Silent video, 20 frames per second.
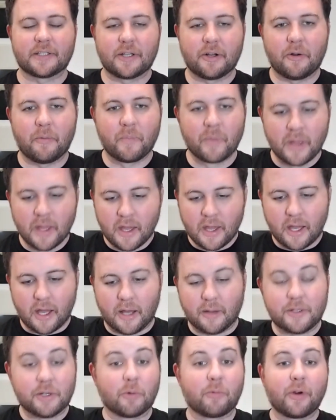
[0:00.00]
So
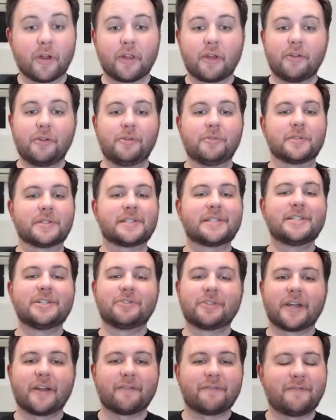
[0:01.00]
uh, don't worry though, you
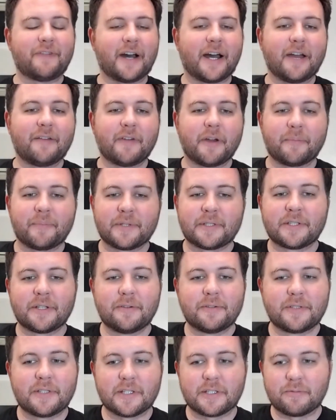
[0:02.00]
still get five
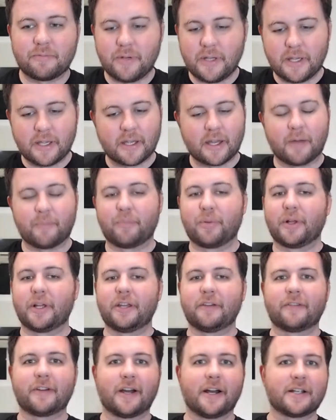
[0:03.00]
episodes this week. Got
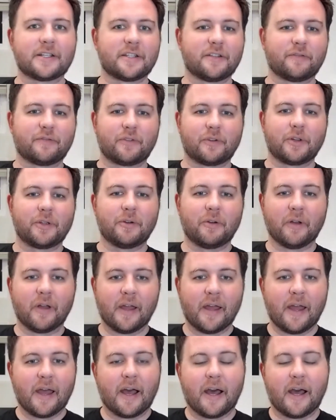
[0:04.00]
plenty of content for you.